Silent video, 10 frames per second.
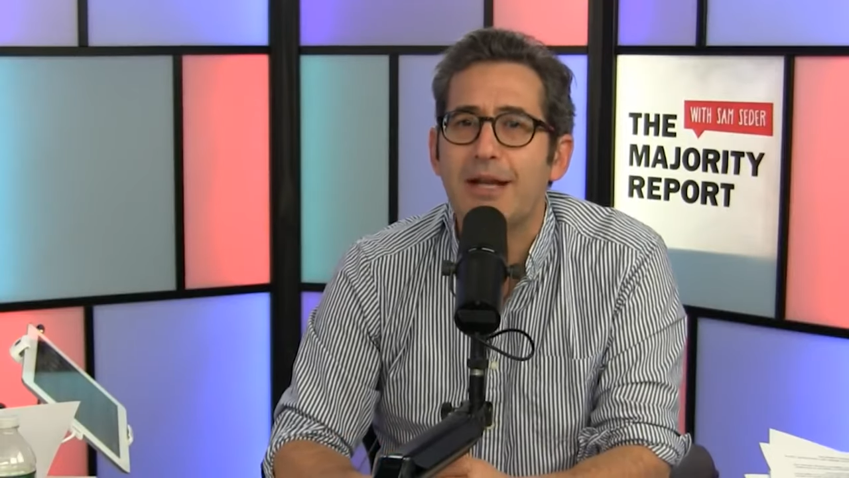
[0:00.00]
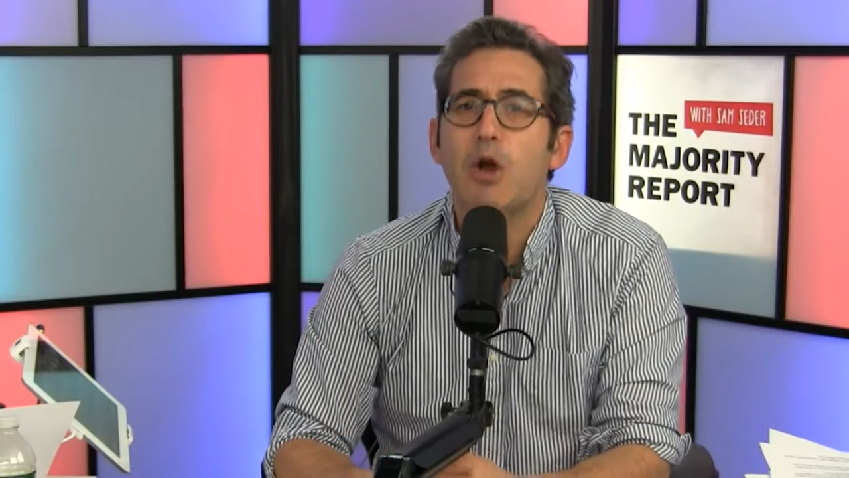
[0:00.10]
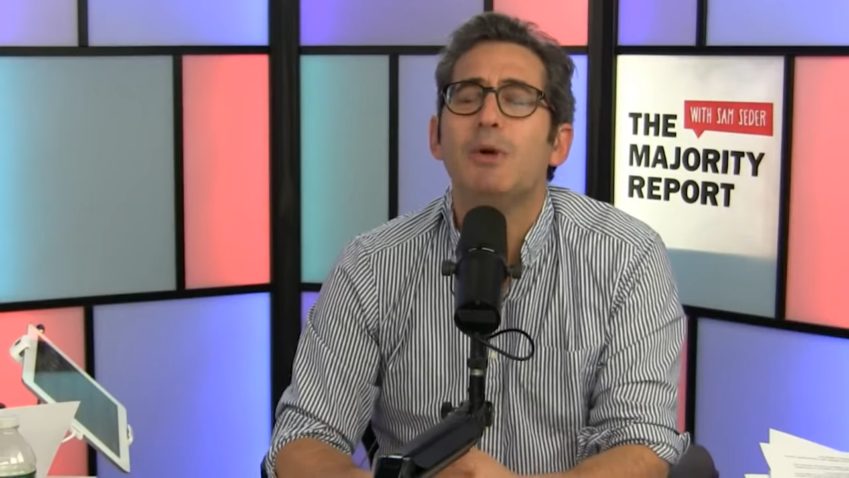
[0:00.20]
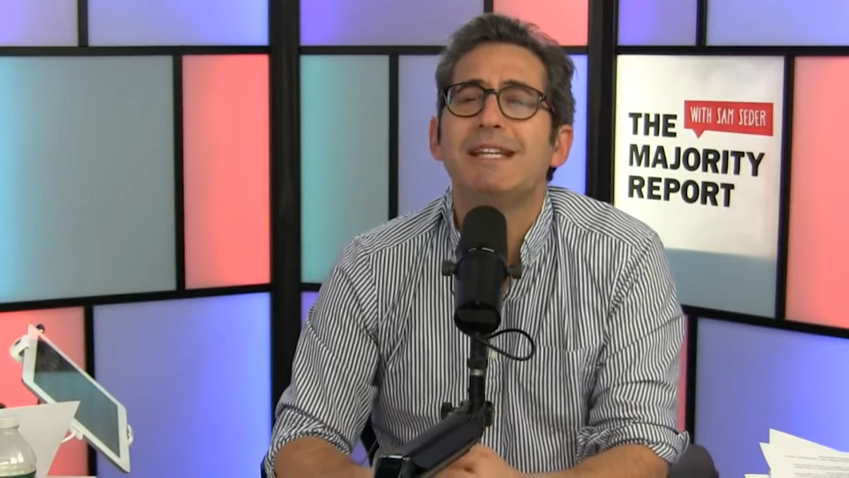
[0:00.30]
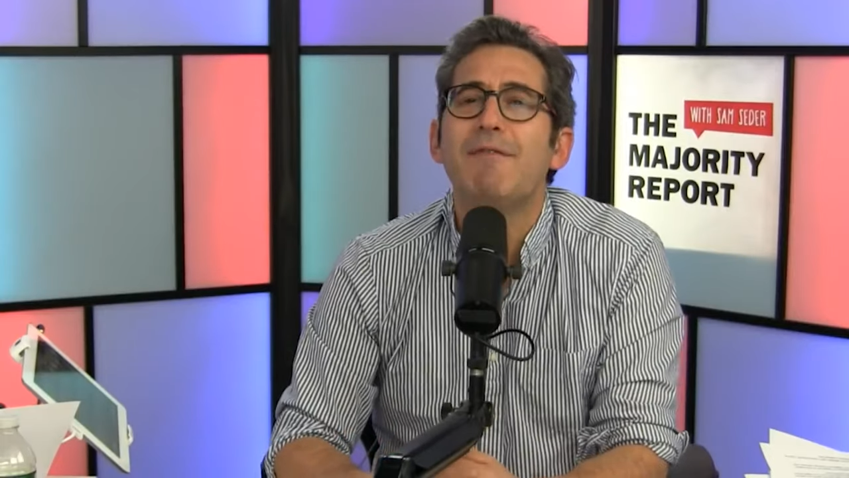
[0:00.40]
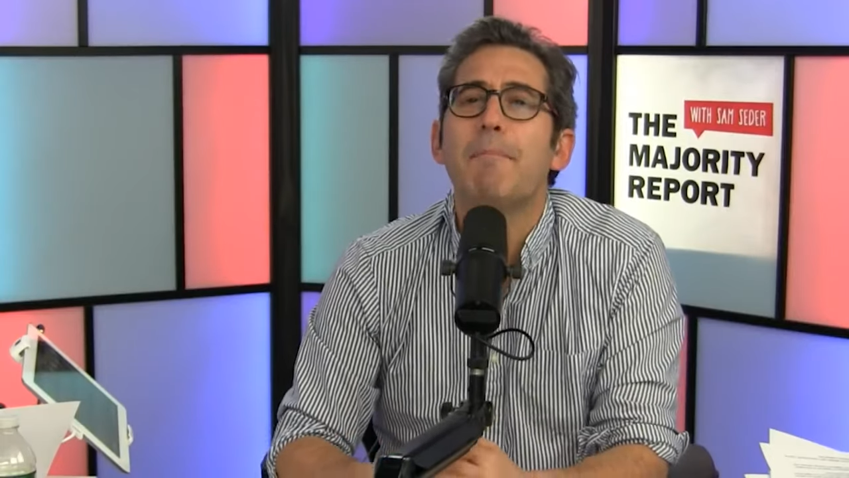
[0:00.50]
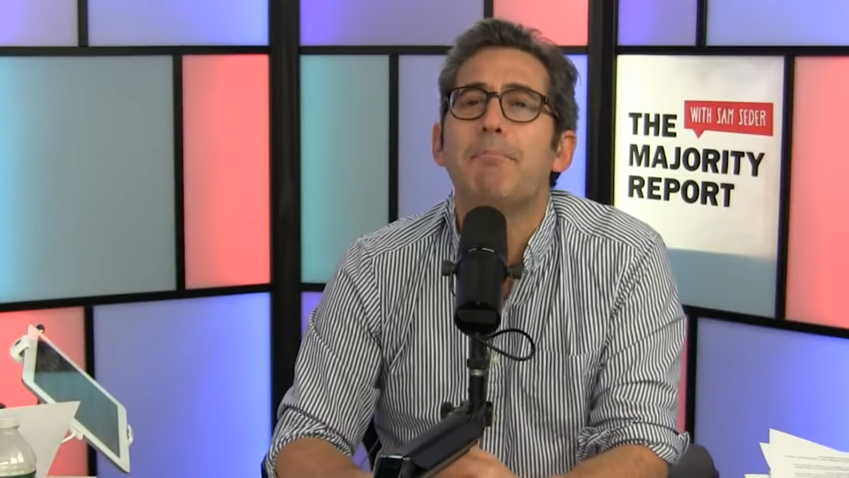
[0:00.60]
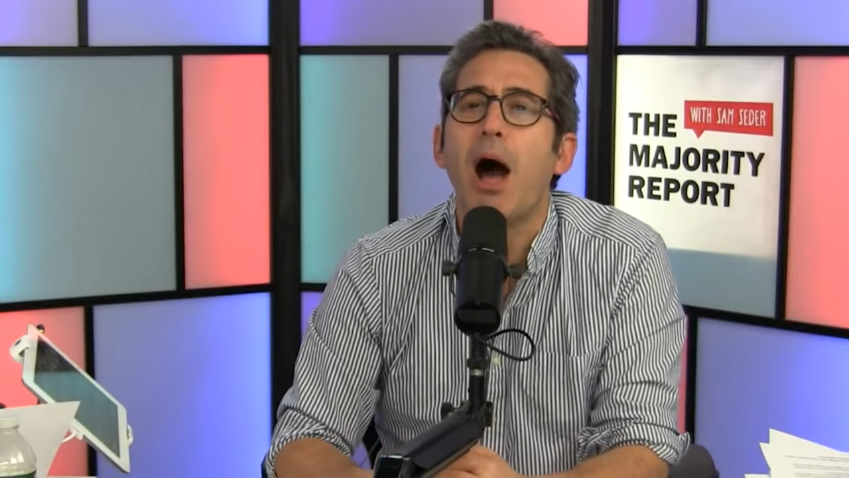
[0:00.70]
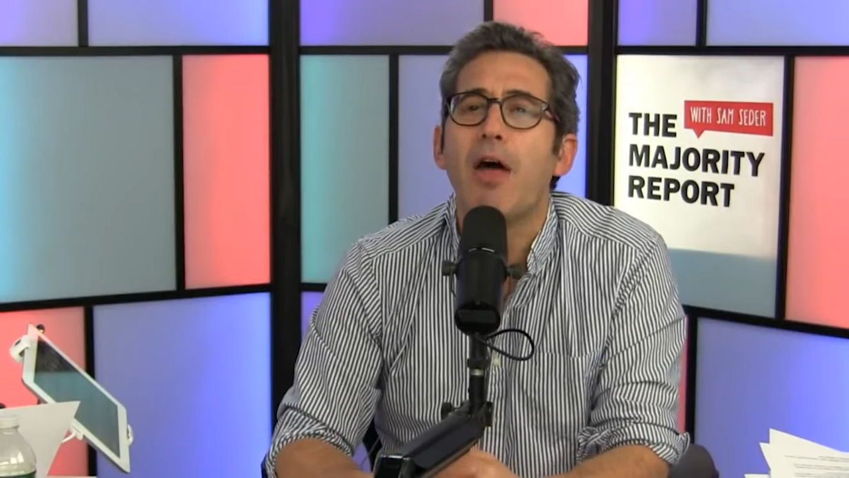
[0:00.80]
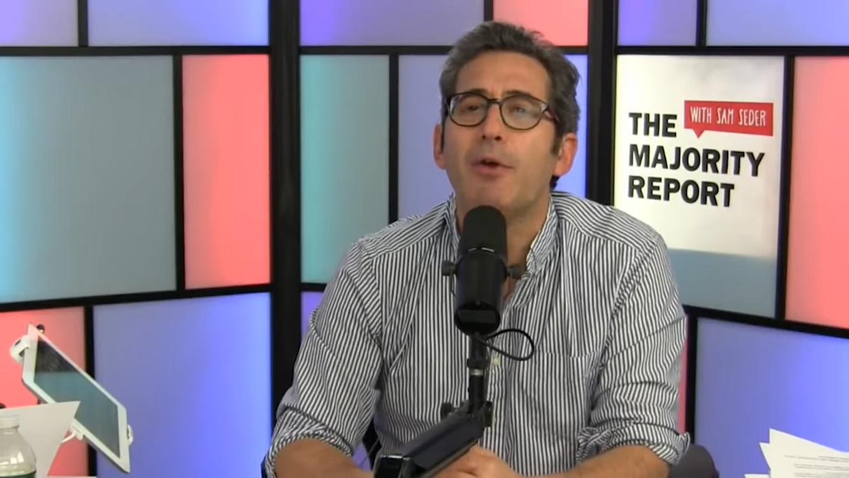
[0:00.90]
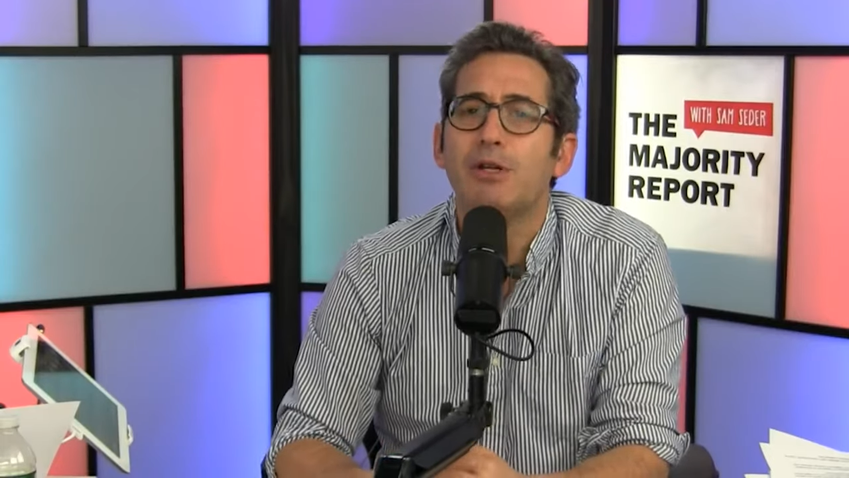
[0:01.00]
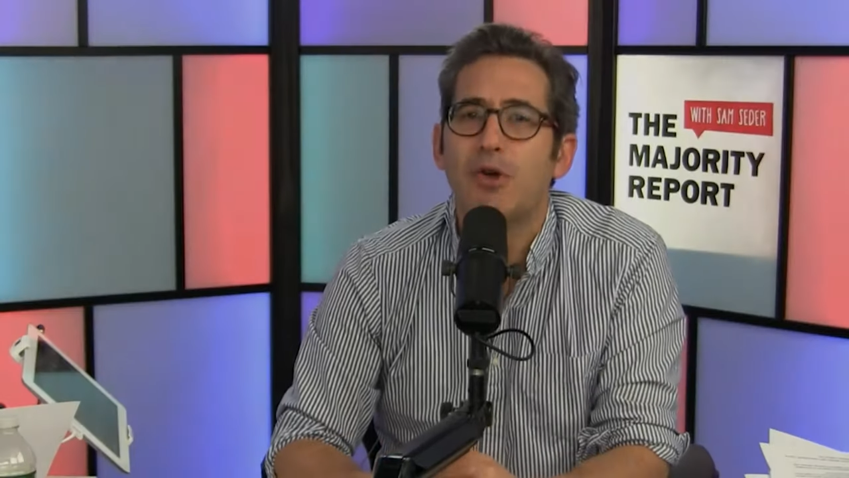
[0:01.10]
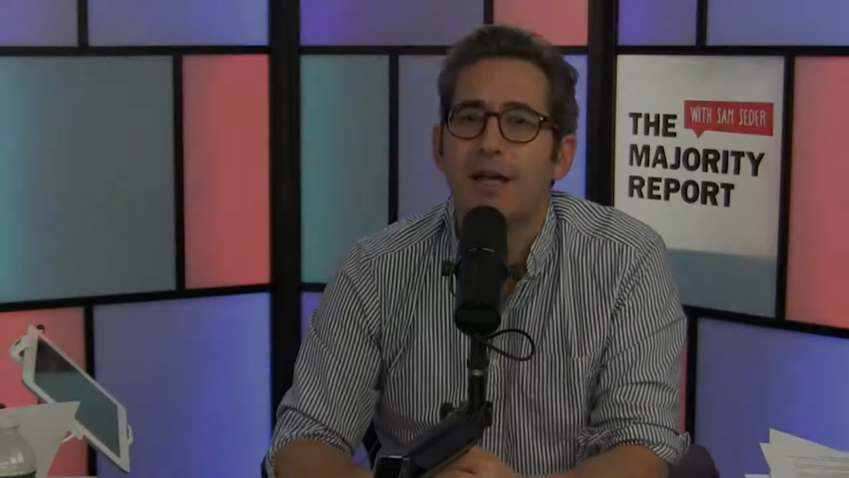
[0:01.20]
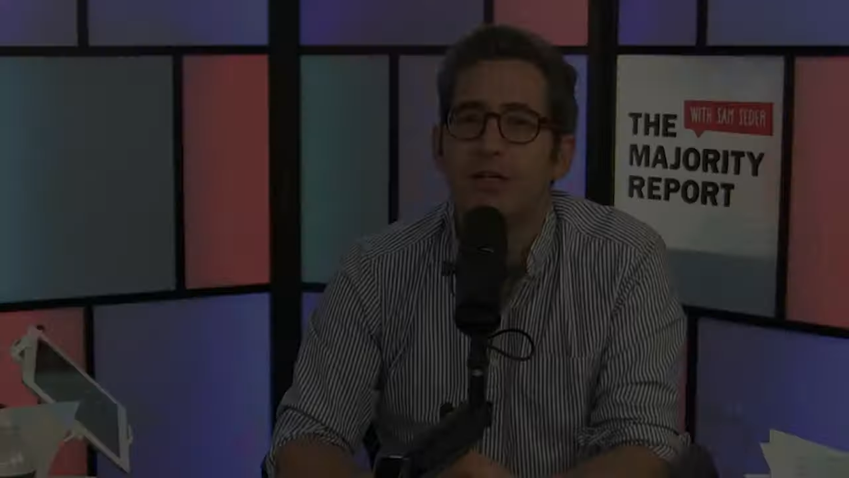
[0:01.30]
No one's even bothering trying